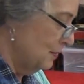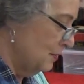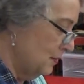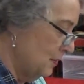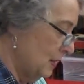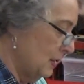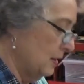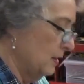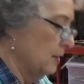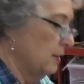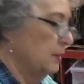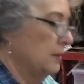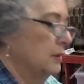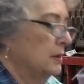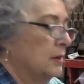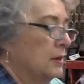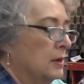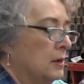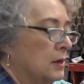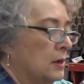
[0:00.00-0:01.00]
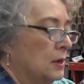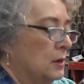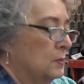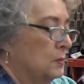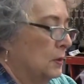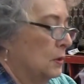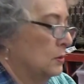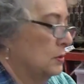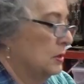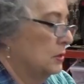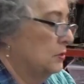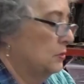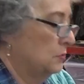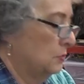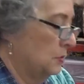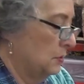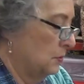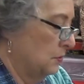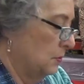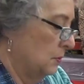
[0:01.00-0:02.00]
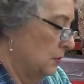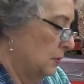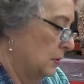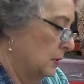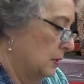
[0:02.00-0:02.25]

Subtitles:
there, poke it through,